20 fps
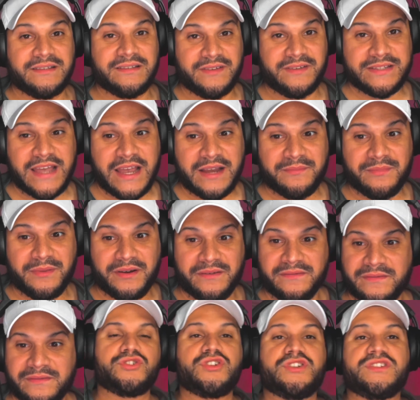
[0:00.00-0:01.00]
attack buff.
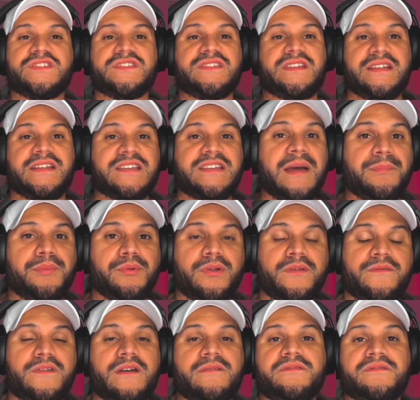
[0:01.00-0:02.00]
So just as an example,
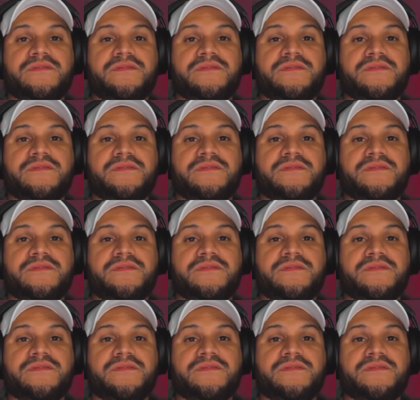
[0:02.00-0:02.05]
if you have